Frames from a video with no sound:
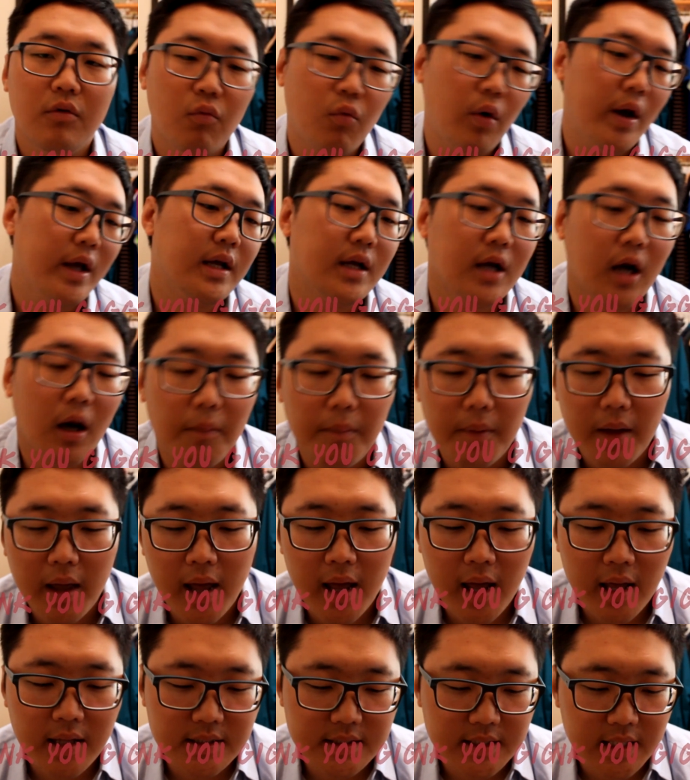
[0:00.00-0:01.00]
wake up,
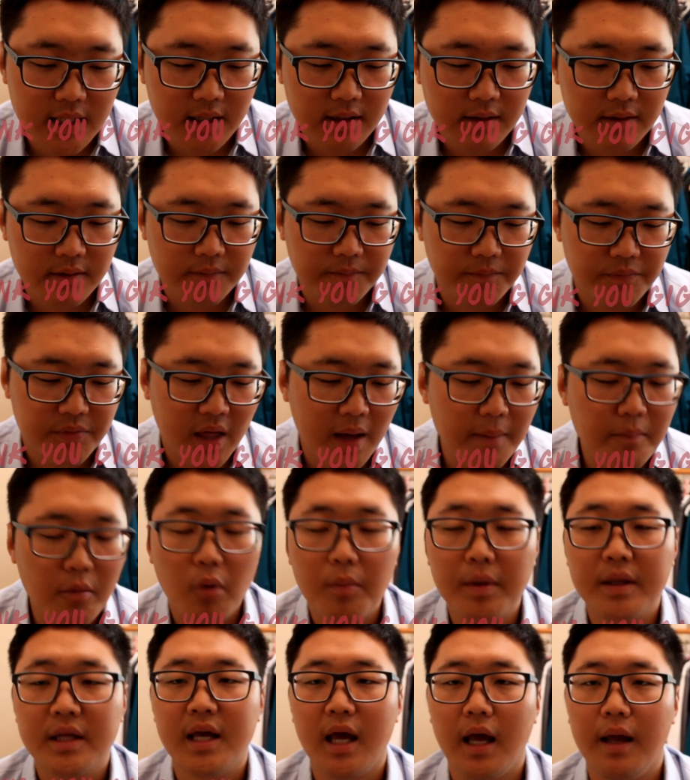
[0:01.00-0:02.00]
and that
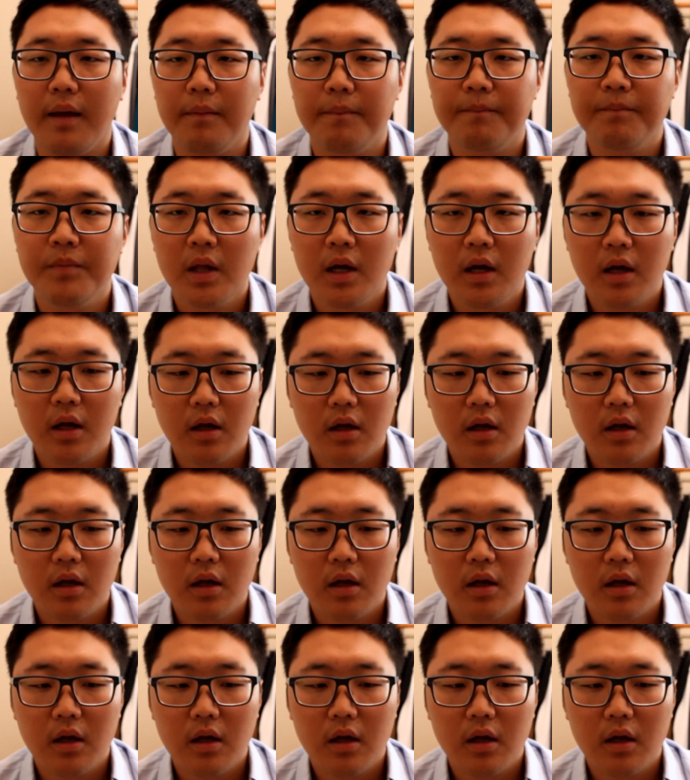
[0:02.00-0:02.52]
moment came